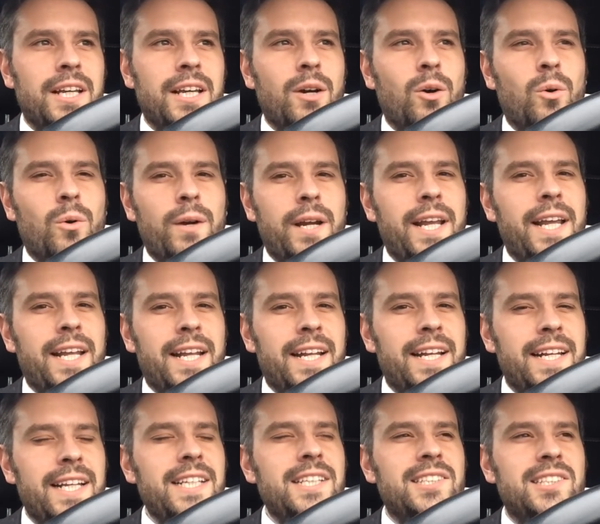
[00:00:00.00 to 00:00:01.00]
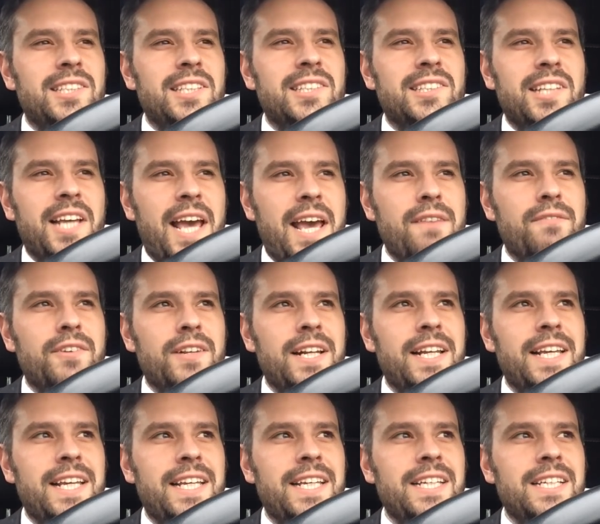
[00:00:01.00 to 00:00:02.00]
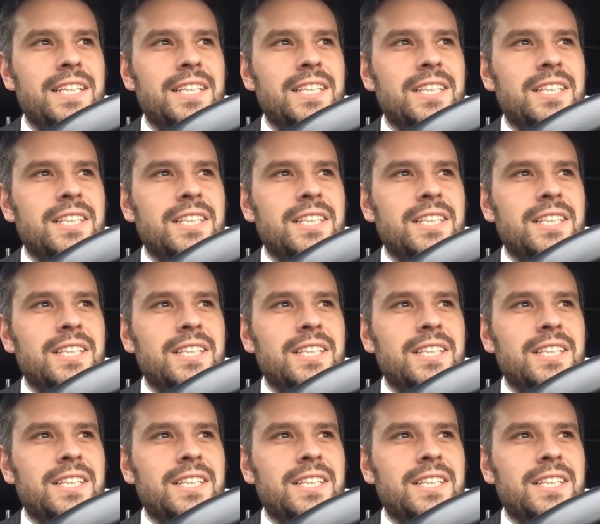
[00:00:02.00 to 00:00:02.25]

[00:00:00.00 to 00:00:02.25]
Or at least it's heavily